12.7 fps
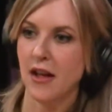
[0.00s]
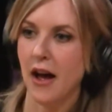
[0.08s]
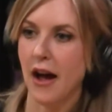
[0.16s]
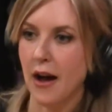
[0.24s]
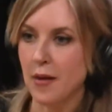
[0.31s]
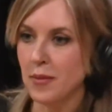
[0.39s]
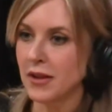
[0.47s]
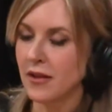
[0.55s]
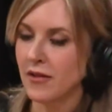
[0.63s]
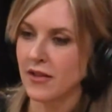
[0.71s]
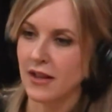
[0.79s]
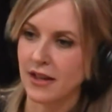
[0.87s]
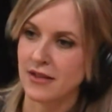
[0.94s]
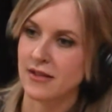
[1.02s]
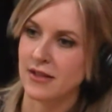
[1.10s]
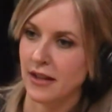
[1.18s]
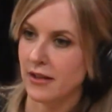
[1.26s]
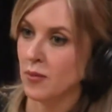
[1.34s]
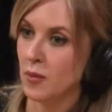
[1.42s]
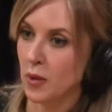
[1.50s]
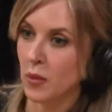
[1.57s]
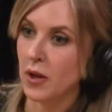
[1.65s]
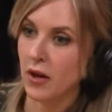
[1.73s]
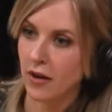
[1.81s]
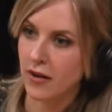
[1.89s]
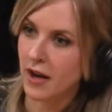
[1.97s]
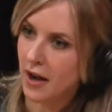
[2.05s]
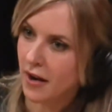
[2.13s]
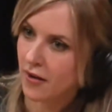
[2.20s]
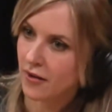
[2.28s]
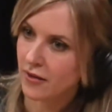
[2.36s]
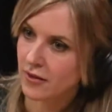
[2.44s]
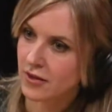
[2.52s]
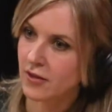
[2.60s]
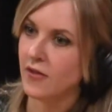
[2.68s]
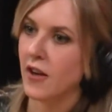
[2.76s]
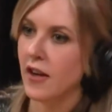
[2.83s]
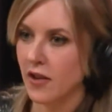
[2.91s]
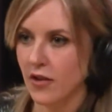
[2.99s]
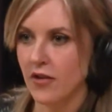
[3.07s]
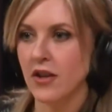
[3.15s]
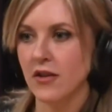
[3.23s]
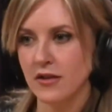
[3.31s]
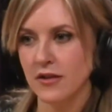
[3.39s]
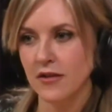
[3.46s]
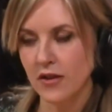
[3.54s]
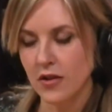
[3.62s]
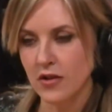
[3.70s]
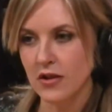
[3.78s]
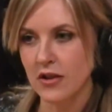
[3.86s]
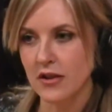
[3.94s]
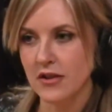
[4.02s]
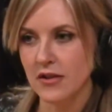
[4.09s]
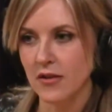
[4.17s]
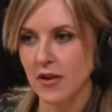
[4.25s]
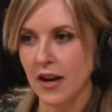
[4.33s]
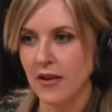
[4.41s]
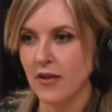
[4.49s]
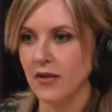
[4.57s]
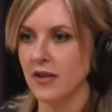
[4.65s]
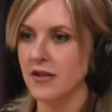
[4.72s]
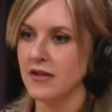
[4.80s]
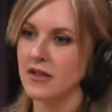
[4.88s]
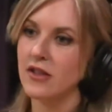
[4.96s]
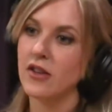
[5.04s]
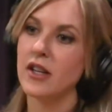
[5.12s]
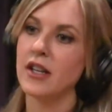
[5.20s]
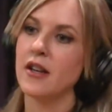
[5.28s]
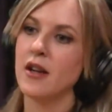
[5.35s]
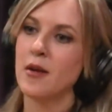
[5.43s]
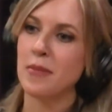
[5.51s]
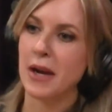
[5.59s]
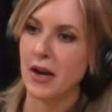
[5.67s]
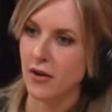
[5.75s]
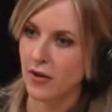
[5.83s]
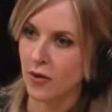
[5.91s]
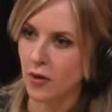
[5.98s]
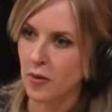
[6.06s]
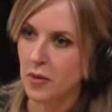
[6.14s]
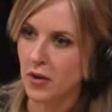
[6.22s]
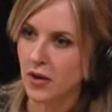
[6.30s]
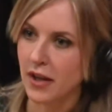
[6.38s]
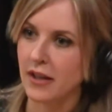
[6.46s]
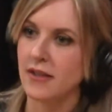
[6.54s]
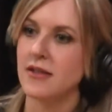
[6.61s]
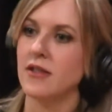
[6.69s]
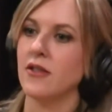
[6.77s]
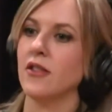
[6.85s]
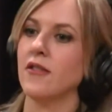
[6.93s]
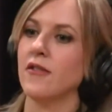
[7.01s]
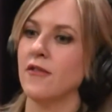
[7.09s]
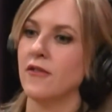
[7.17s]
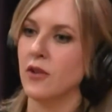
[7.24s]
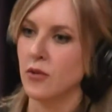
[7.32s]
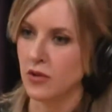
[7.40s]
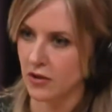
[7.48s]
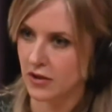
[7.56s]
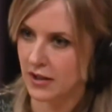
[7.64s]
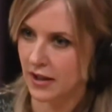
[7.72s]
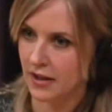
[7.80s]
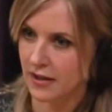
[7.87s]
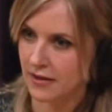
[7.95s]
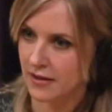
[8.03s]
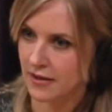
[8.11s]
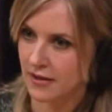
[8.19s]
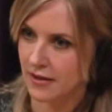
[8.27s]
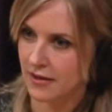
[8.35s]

I believe that that's exactly what we are now to 500 years in the future. So I don't consider it paranormal. I consider it future science.